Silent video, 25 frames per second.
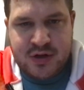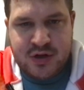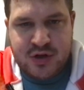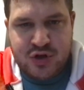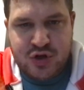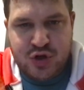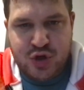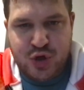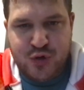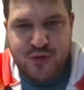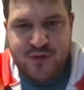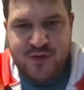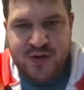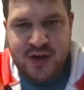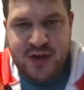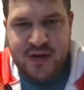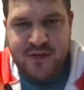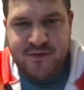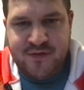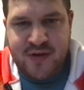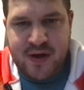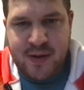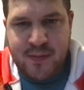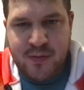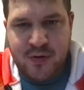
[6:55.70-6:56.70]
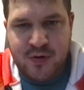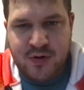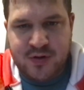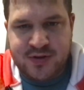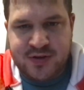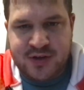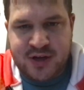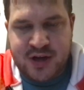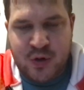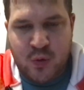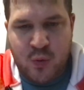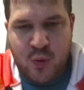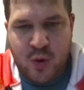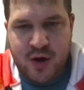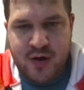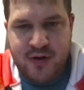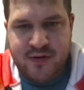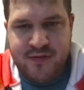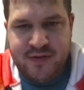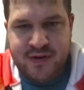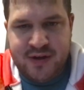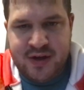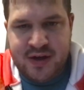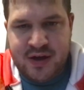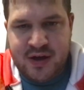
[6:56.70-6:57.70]
2 via fumbles and 1
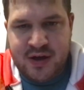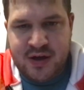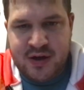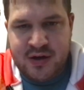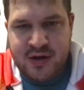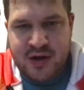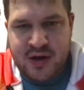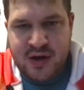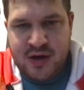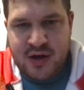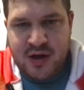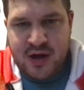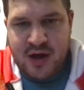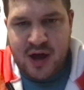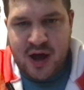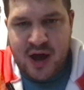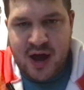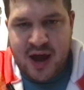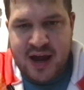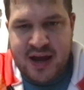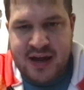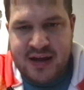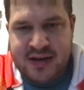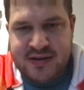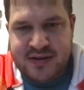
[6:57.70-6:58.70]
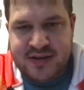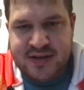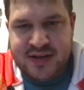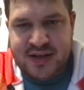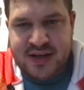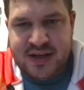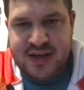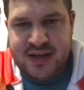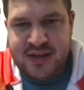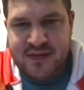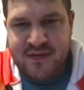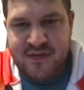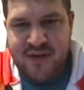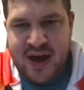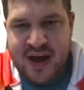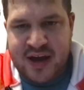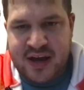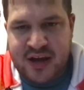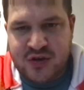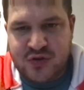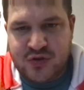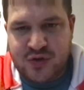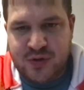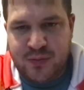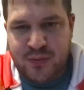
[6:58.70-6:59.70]
via INT. The
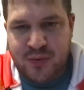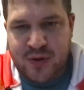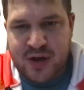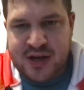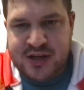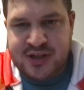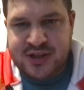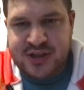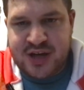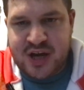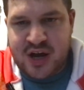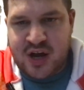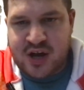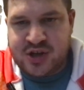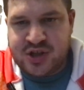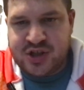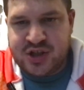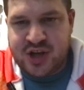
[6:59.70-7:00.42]
Vikings replaced Josh